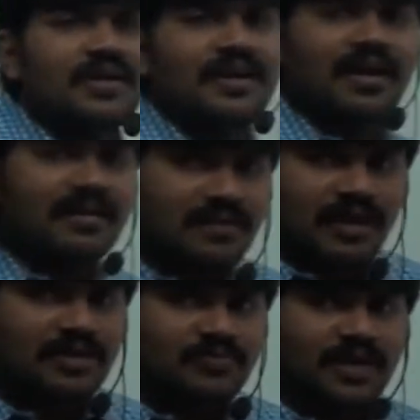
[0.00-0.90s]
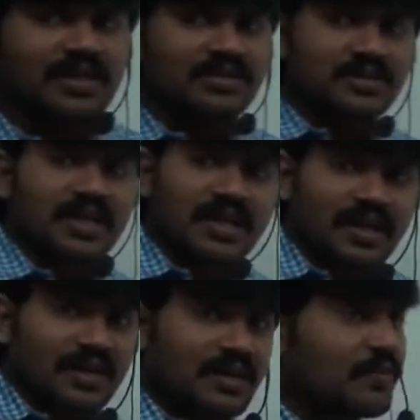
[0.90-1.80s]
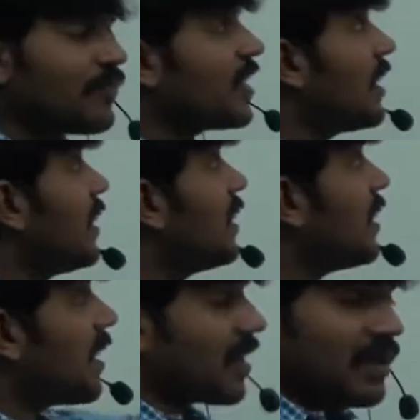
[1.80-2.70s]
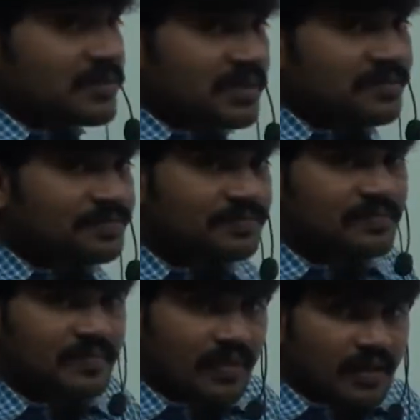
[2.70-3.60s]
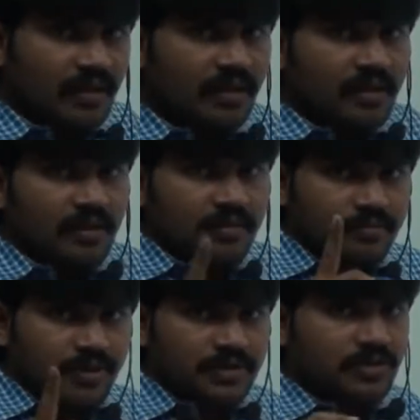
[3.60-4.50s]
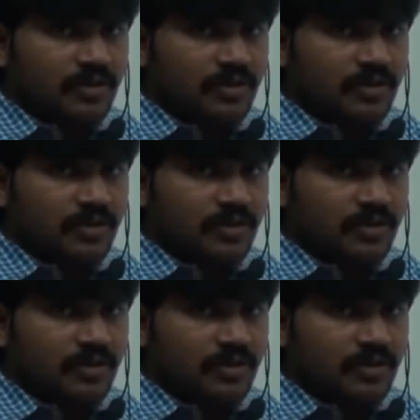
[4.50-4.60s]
is the dot class file generated for inner class? Make